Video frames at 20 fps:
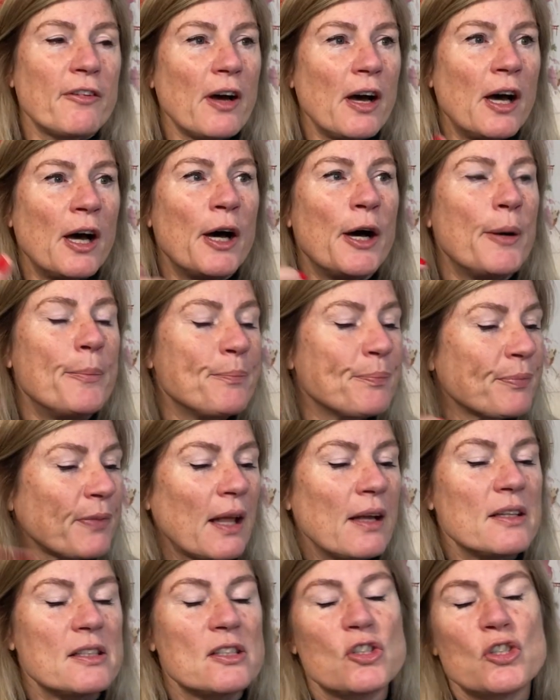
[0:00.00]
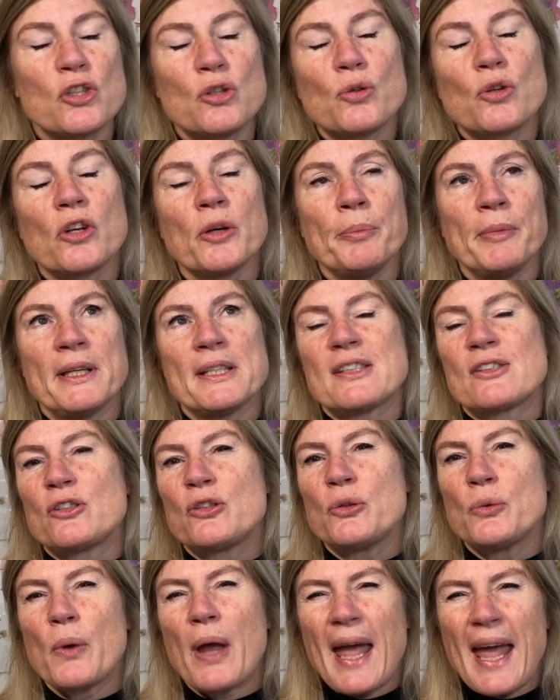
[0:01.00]
to commit
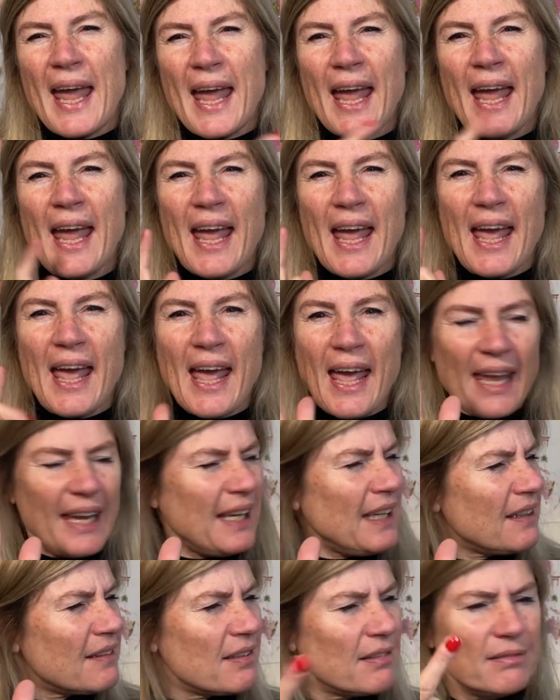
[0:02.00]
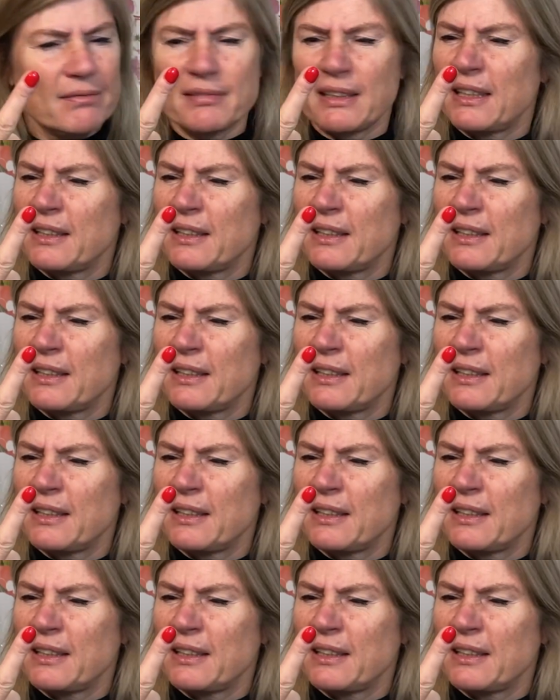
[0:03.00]
to eight